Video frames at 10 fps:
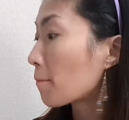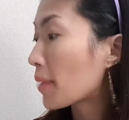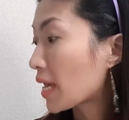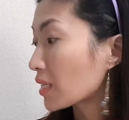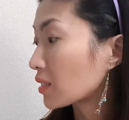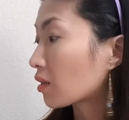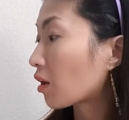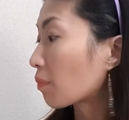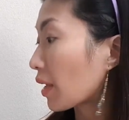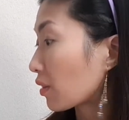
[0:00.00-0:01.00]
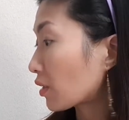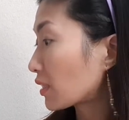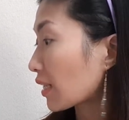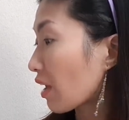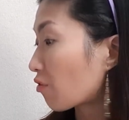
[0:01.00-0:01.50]
based on methods
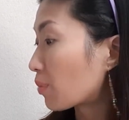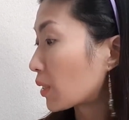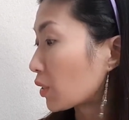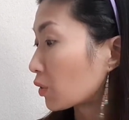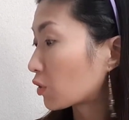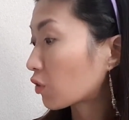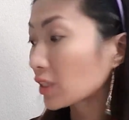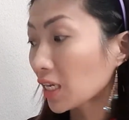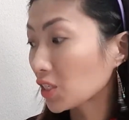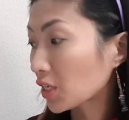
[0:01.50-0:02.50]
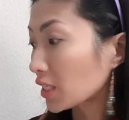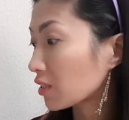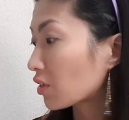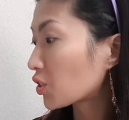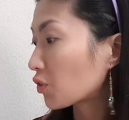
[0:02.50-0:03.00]
that have been used for centuries
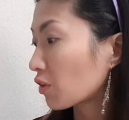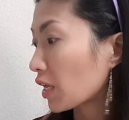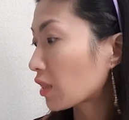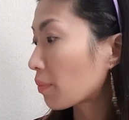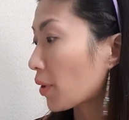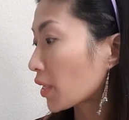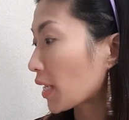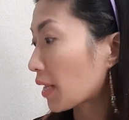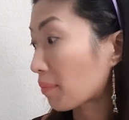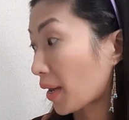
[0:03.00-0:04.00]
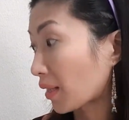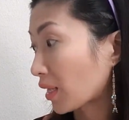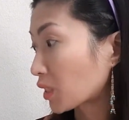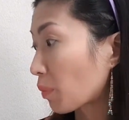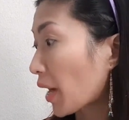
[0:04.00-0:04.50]
to rejuvenate the body and mind,
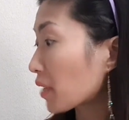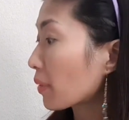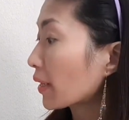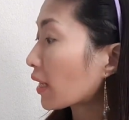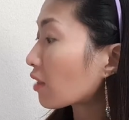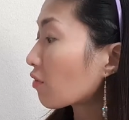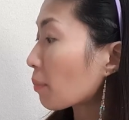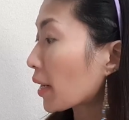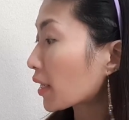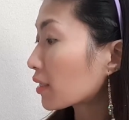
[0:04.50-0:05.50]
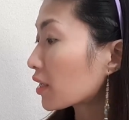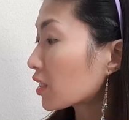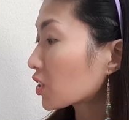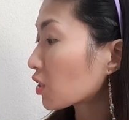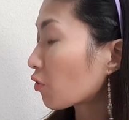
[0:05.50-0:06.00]
inspired by Native American
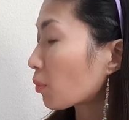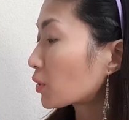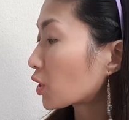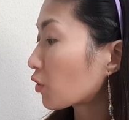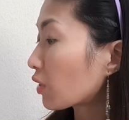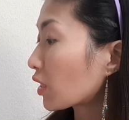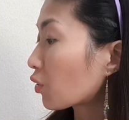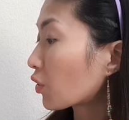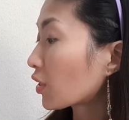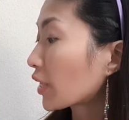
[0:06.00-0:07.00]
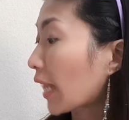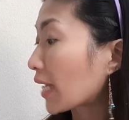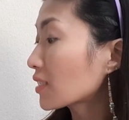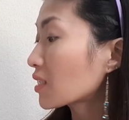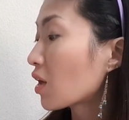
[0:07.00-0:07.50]
tradition of observing the northern
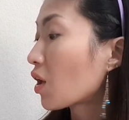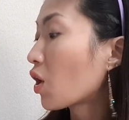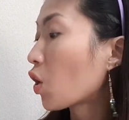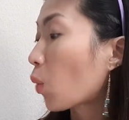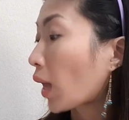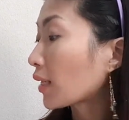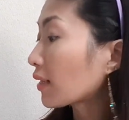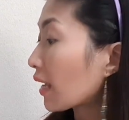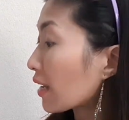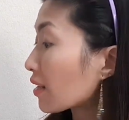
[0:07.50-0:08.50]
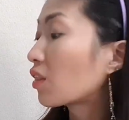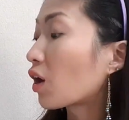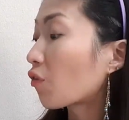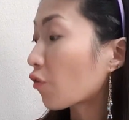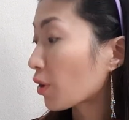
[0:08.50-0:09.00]
lights while inhaling the
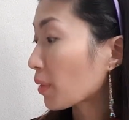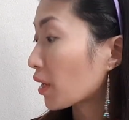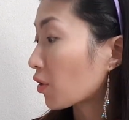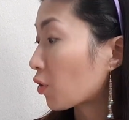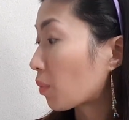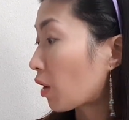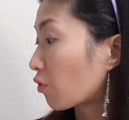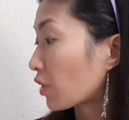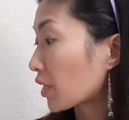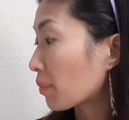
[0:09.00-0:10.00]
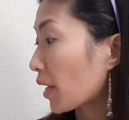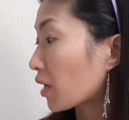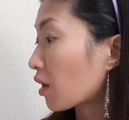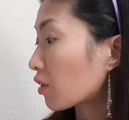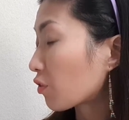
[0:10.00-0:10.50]
affirming aroma of nearby
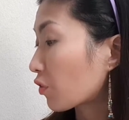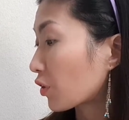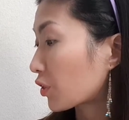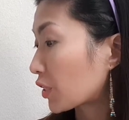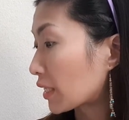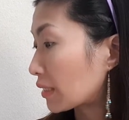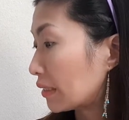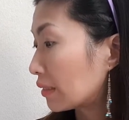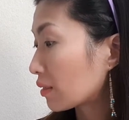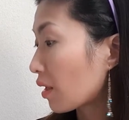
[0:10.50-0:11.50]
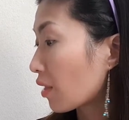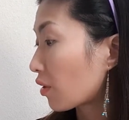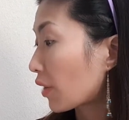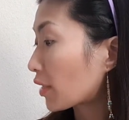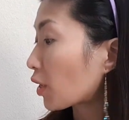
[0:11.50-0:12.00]
conifer trees. The
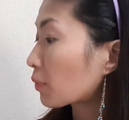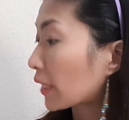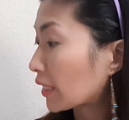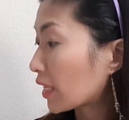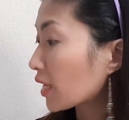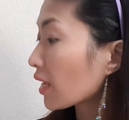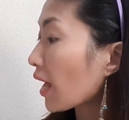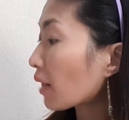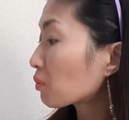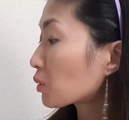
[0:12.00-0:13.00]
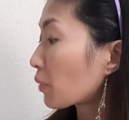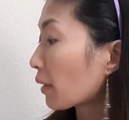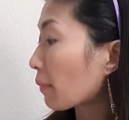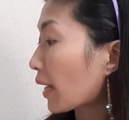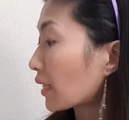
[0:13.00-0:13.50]
Raindrop technique helps
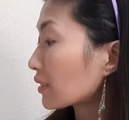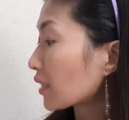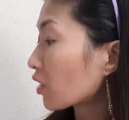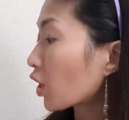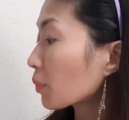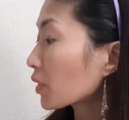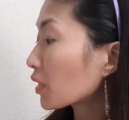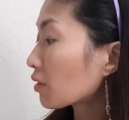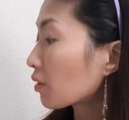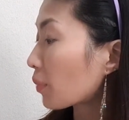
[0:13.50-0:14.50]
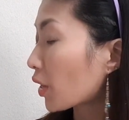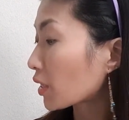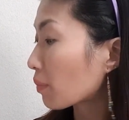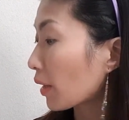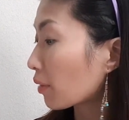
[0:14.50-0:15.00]
bring balance and harmony to the
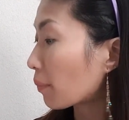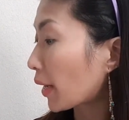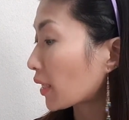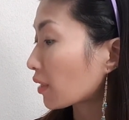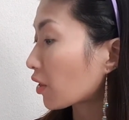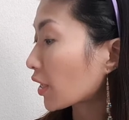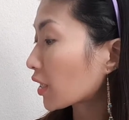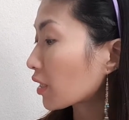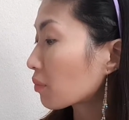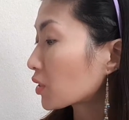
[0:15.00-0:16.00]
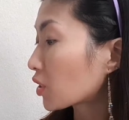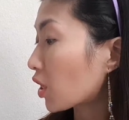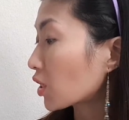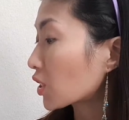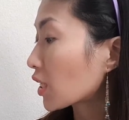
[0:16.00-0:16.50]
body by combining targeted
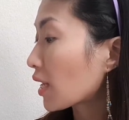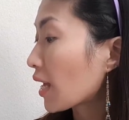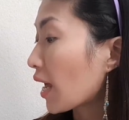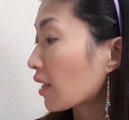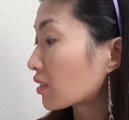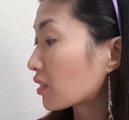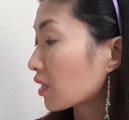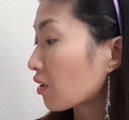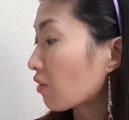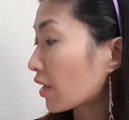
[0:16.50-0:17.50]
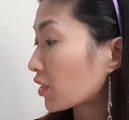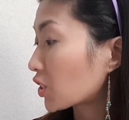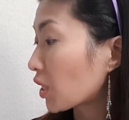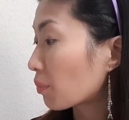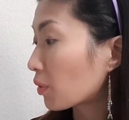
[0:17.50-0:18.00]
massage and distinctive
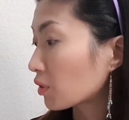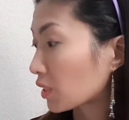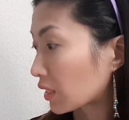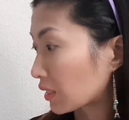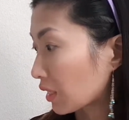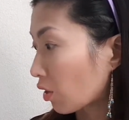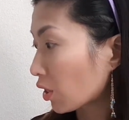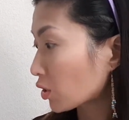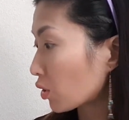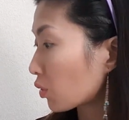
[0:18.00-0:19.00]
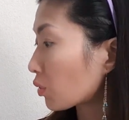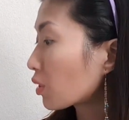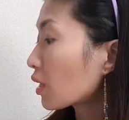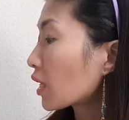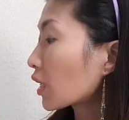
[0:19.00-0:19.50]
energy approaches. It also
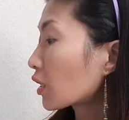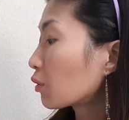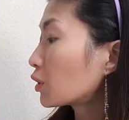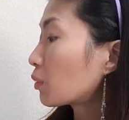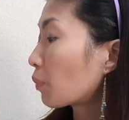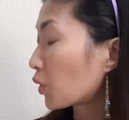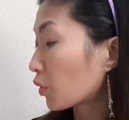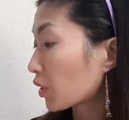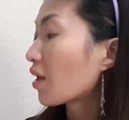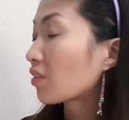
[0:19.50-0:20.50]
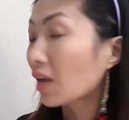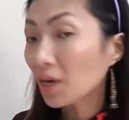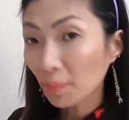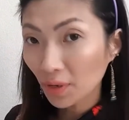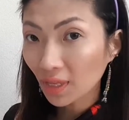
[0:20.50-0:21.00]
includes pure
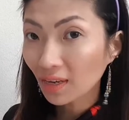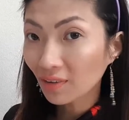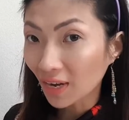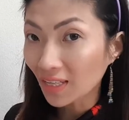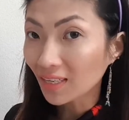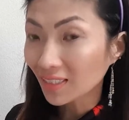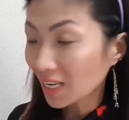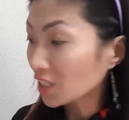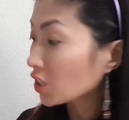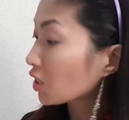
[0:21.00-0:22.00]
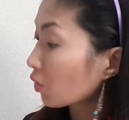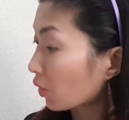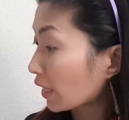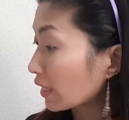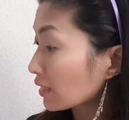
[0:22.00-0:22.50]
therapeutic grade essential
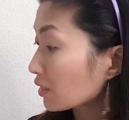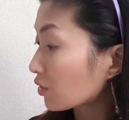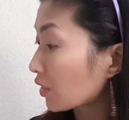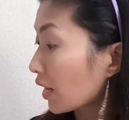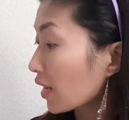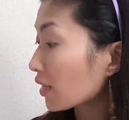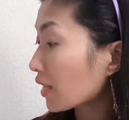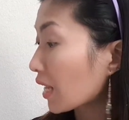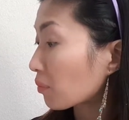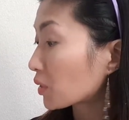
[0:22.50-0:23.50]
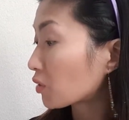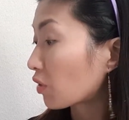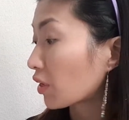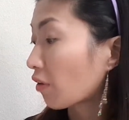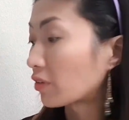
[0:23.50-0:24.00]
oils to create an
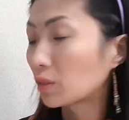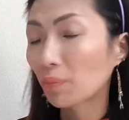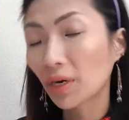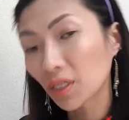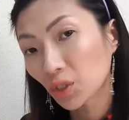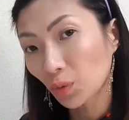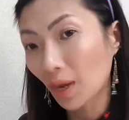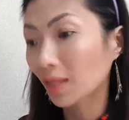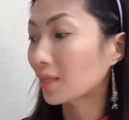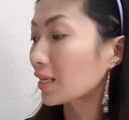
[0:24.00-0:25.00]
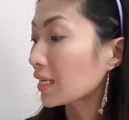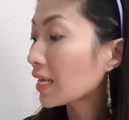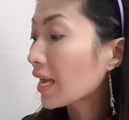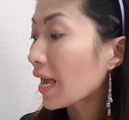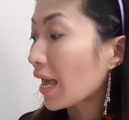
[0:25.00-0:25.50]
atmosphere of spirituality
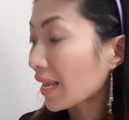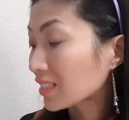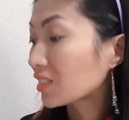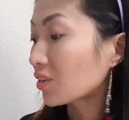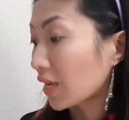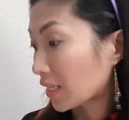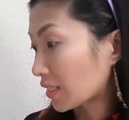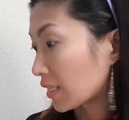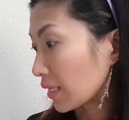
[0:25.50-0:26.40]
and serenity.